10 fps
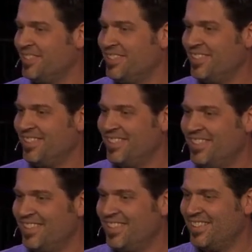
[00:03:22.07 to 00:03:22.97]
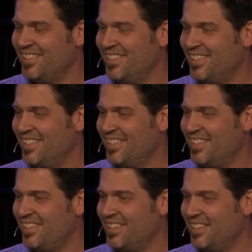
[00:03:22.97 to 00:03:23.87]

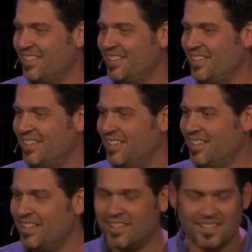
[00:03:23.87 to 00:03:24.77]
Nobody speaks.